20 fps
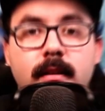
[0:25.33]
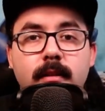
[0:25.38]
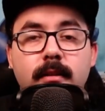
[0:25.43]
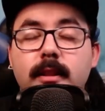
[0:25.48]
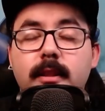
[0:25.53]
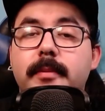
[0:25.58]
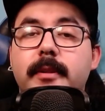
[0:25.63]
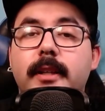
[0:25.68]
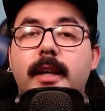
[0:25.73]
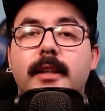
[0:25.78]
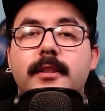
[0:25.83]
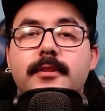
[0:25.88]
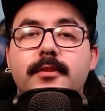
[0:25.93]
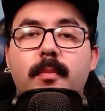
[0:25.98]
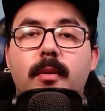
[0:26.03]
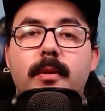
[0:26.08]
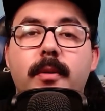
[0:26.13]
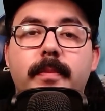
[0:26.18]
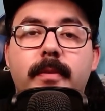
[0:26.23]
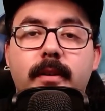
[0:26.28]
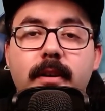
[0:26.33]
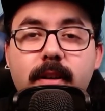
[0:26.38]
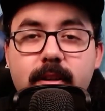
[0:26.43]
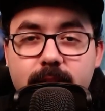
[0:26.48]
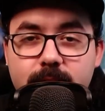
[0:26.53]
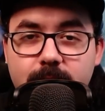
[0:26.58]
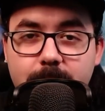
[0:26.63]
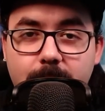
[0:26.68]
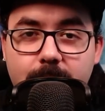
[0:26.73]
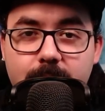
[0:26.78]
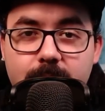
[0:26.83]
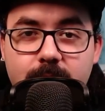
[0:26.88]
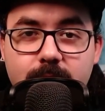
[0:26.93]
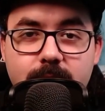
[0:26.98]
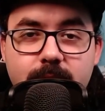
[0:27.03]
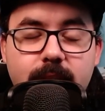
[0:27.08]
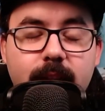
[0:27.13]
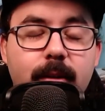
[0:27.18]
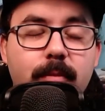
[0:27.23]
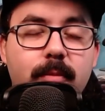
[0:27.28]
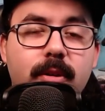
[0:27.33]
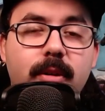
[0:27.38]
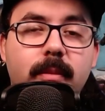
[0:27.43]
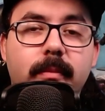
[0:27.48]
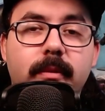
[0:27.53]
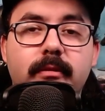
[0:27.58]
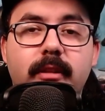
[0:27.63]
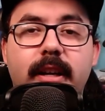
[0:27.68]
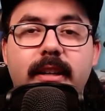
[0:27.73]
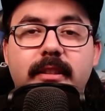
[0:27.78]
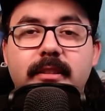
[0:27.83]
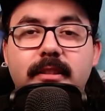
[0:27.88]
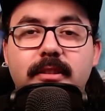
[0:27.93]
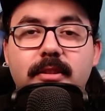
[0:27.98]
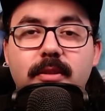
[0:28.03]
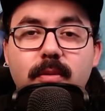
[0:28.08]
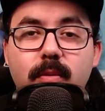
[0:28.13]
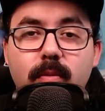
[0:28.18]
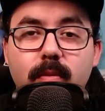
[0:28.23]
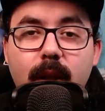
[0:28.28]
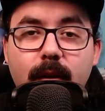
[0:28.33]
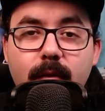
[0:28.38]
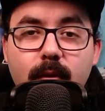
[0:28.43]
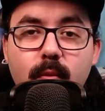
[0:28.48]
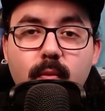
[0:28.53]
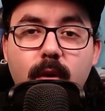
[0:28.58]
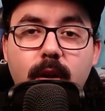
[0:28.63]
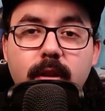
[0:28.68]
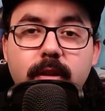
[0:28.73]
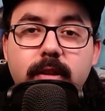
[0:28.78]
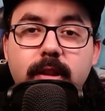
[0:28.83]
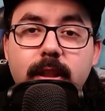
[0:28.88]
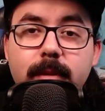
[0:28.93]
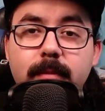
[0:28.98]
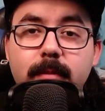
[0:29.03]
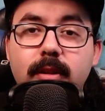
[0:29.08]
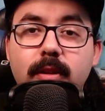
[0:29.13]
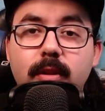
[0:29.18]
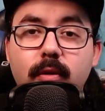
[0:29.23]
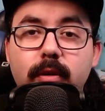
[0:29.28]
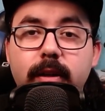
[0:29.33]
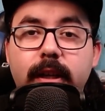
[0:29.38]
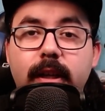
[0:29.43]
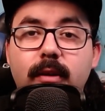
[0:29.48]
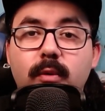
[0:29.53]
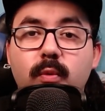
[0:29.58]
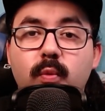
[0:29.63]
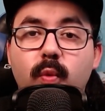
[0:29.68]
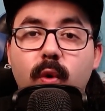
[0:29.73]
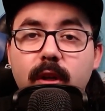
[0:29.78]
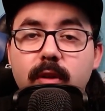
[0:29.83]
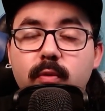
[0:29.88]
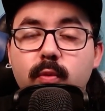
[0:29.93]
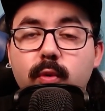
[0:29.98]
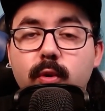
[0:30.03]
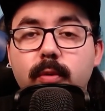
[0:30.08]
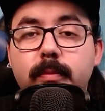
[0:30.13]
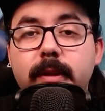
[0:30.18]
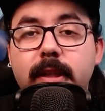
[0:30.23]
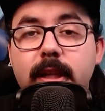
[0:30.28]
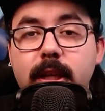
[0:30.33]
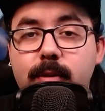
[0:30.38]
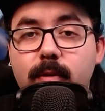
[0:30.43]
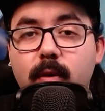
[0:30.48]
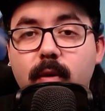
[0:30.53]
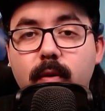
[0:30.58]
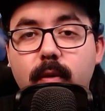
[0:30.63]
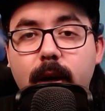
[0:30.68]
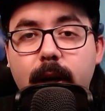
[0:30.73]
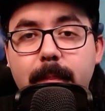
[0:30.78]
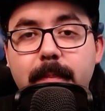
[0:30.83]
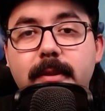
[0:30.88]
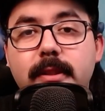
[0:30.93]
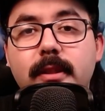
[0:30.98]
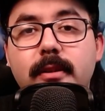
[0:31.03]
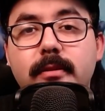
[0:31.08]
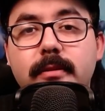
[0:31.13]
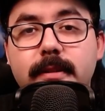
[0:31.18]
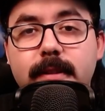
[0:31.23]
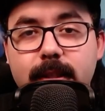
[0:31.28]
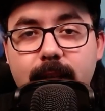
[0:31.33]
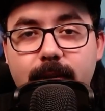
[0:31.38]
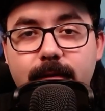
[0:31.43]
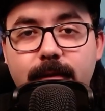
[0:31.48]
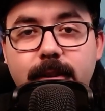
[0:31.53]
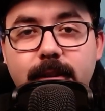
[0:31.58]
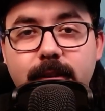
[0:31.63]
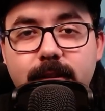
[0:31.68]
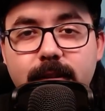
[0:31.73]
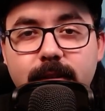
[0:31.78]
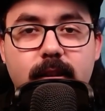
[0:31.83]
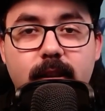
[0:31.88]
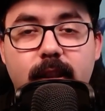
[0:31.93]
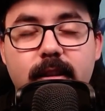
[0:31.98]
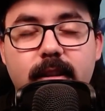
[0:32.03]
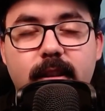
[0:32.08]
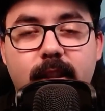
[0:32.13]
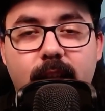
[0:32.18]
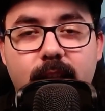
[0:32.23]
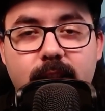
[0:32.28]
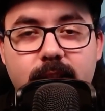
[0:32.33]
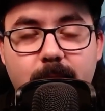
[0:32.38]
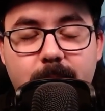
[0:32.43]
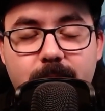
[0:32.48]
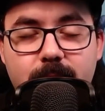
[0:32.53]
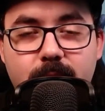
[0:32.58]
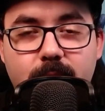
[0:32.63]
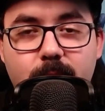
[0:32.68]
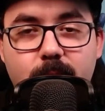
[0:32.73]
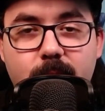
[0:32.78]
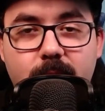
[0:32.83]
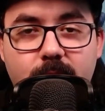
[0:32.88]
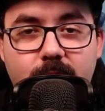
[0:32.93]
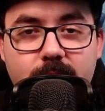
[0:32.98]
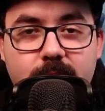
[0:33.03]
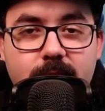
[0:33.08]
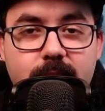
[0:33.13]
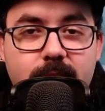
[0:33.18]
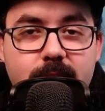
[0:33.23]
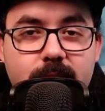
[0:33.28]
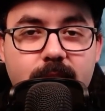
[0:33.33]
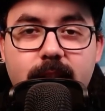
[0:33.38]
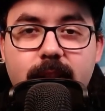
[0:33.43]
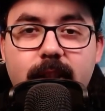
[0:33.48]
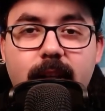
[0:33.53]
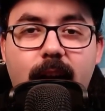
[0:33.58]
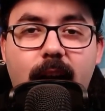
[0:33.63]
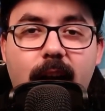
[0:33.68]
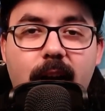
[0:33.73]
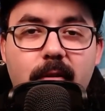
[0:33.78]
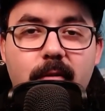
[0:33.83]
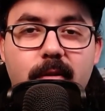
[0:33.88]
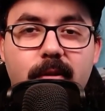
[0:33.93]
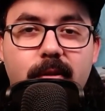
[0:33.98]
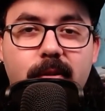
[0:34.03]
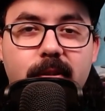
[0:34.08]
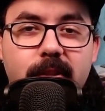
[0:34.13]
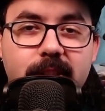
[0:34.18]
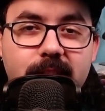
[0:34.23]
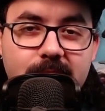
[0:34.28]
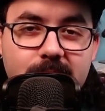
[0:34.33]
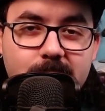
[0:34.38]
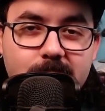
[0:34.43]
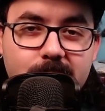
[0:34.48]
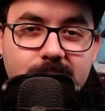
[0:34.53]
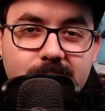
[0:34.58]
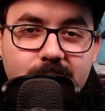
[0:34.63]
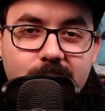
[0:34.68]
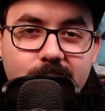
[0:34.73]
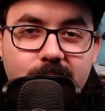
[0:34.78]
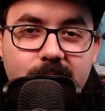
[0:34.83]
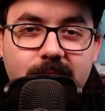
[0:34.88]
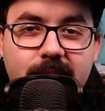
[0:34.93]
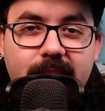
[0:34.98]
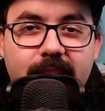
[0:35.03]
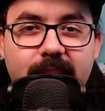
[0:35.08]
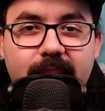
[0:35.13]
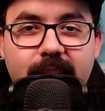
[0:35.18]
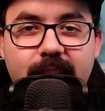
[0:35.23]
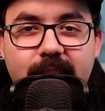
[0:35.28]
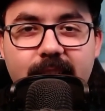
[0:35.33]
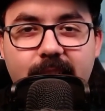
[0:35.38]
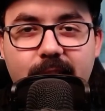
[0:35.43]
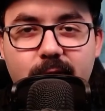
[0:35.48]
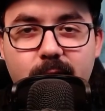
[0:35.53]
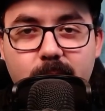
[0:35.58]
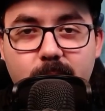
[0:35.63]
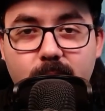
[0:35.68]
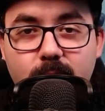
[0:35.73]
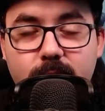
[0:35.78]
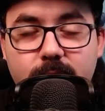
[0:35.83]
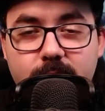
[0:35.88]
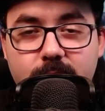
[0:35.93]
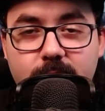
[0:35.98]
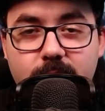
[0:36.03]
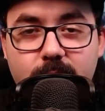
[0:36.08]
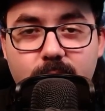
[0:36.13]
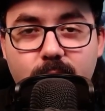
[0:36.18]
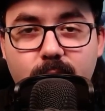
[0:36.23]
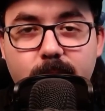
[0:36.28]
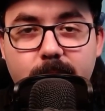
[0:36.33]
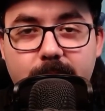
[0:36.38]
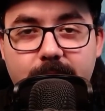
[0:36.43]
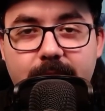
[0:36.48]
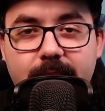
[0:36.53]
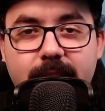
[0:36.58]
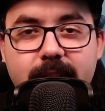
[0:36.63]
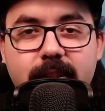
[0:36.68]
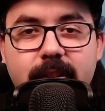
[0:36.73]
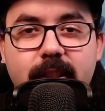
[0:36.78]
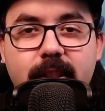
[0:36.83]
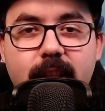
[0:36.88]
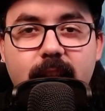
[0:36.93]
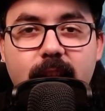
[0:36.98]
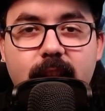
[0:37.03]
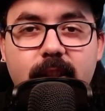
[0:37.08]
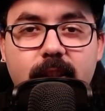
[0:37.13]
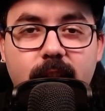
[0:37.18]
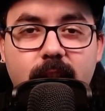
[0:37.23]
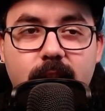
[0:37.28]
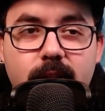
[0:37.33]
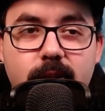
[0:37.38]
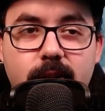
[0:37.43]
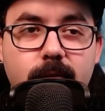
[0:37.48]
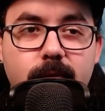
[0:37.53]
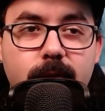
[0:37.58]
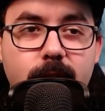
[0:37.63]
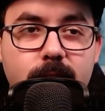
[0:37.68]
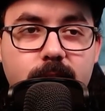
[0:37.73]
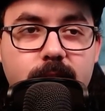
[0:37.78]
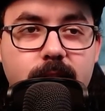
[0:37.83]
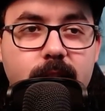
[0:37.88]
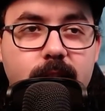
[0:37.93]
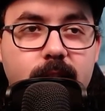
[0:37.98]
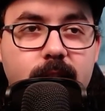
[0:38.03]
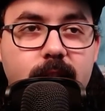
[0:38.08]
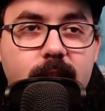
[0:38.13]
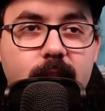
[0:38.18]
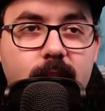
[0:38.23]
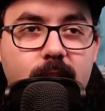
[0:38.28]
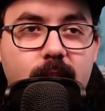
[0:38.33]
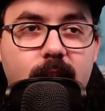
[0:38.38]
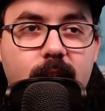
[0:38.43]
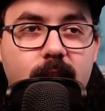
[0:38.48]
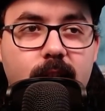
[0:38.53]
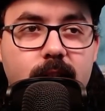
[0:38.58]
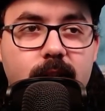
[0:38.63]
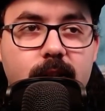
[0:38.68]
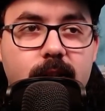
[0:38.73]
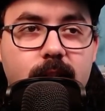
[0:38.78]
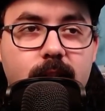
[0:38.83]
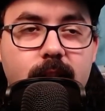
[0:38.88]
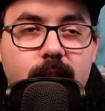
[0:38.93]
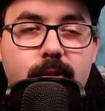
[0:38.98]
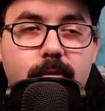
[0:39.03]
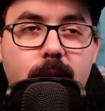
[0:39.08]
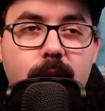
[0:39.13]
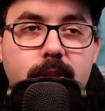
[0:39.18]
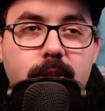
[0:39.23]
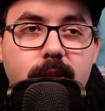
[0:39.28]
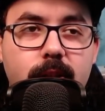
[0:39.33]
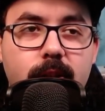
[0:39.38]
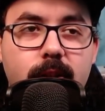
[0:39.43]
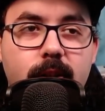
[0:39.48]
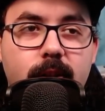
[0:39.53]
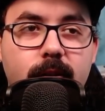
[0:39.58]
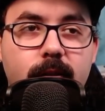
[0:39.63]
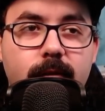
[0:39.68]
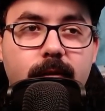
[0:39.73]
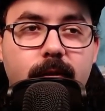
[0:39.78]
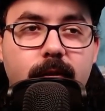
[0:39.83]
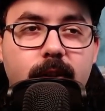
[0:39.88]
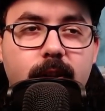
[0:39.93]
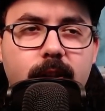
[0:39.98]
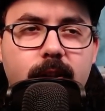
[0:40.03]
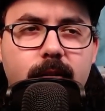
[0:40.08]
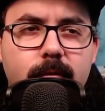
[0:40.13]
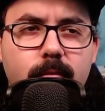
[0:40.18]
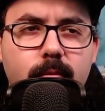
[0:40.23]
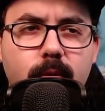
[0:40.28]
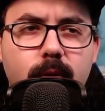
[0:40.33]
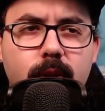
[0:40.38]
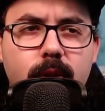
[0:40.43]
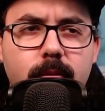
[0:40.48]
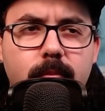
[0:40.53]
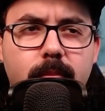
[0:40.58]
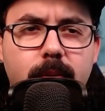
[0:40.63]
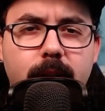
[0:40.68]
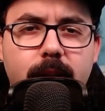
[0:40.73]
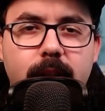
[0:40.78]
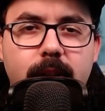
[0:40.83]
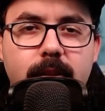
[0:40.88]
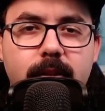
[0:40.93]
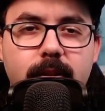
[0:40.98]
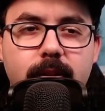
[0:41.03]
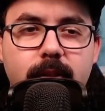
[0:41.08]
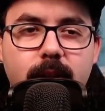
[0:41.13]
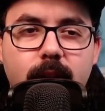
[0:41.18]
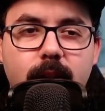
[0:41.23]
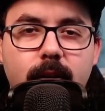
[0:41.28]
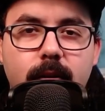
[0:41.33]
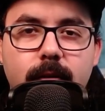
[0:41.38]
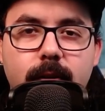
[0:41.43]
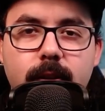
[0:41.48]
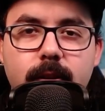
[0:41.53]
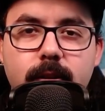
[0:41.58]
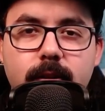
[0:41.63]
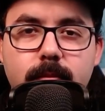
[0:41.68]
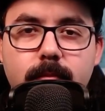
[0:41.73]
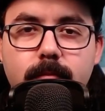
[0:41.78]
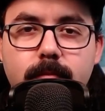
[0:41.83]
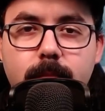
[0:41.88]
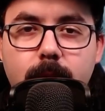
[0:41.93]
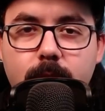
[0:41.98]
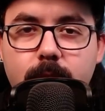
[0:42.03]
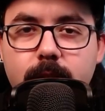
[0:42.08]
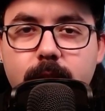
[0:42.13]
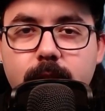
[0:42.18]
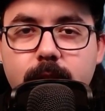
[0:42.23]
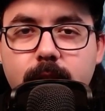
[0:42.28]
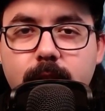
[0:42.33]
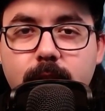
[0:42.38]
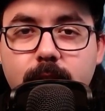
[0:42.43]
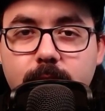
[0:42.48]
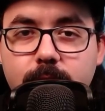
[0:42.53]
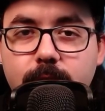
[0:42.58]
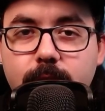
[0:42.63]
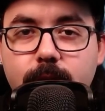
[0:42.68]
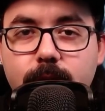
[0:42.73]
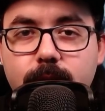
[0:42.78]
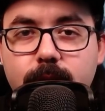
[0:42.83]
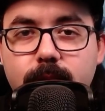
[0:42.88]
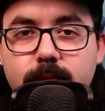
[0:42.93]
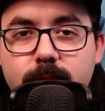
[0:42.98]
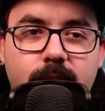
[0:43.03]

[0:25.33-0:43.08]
What's up, you guys? Your boy Prairie Senpai here. Today we're gonna be reacting to Level 1 Demon Lord and One Room Hero Episode 7. Now in the last episode we got to see our Demon Lord and our boy Hero Max got to visit on the situation of the one place of his buddy Leo.